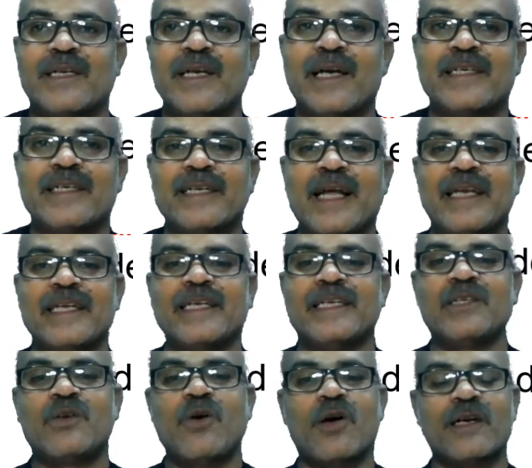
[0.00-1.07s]

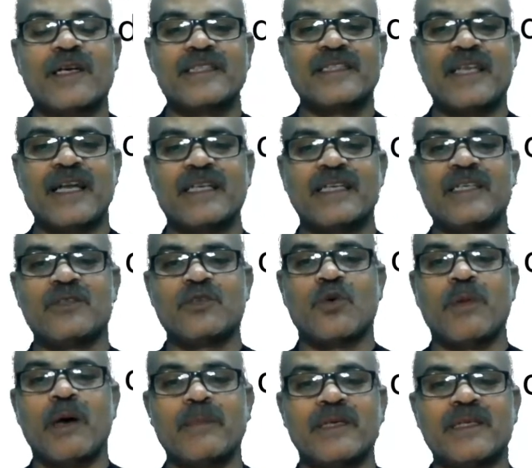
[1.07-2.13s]
adrenaline, noradrenaline,
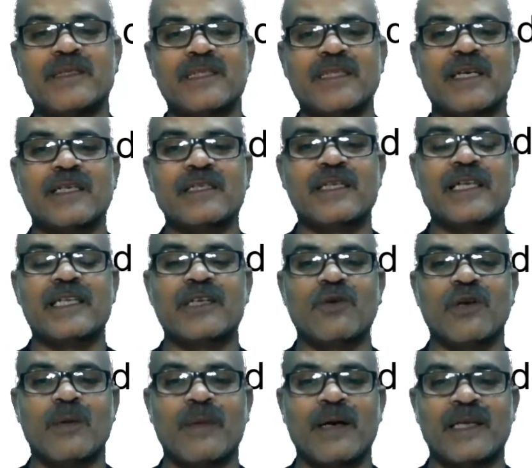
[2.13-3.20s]
dopamine. These are
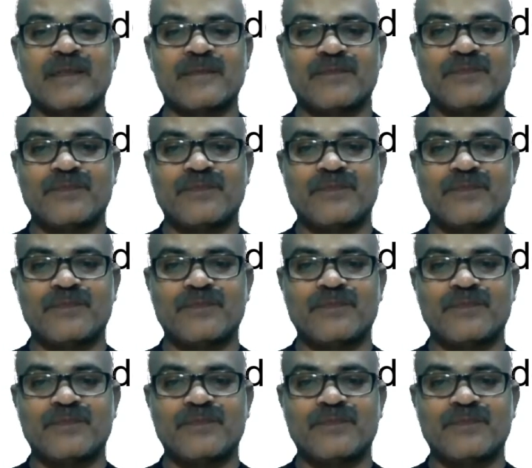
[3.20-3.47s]
catecholamine.